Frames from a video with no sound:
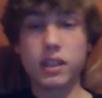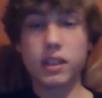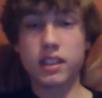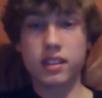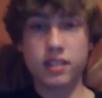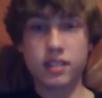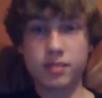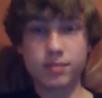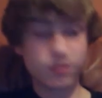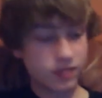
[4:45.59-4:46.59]
And
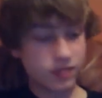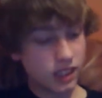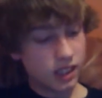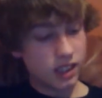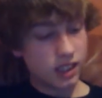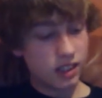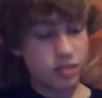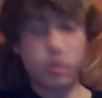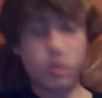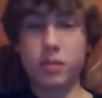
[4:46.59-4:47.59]
that
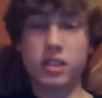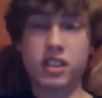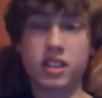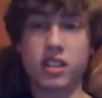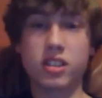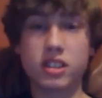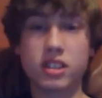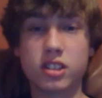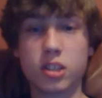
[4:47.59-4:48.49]
was pretty much the hardest